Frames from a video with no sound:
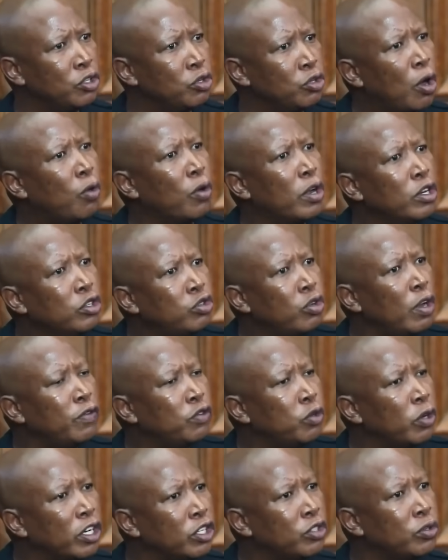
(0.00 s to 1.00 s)
you are going to
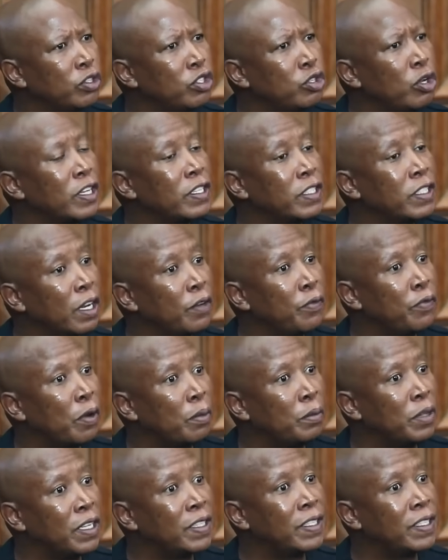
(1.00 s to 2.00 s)
have to reduce yourself
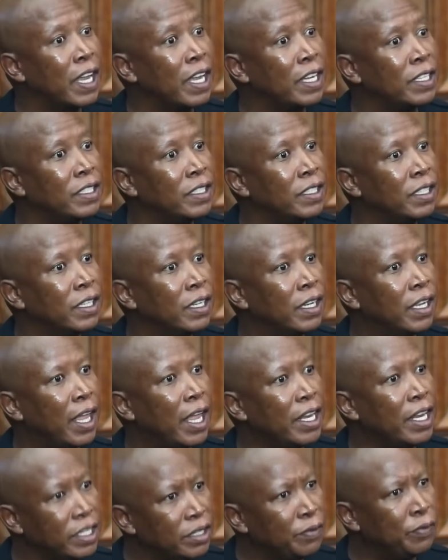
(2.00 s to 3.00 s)
from this case
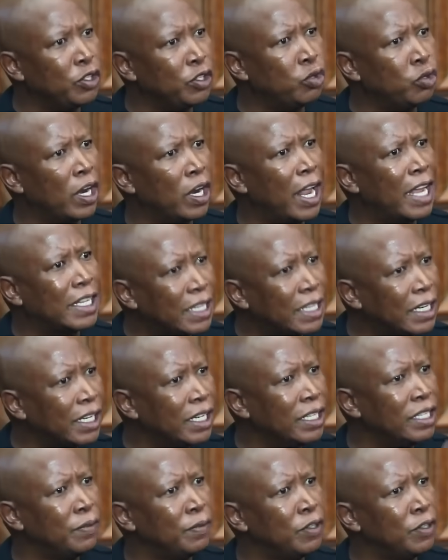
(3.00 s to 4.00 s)
as an
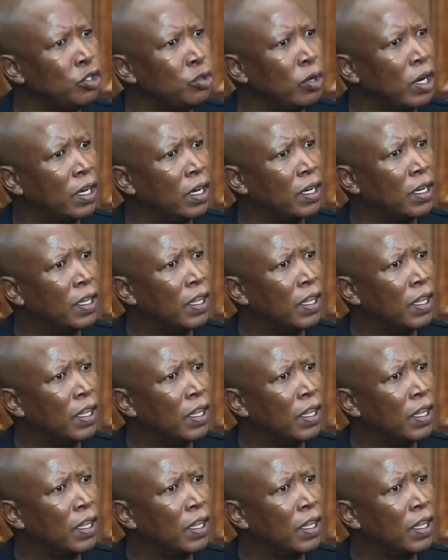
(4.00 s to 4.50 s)
individual.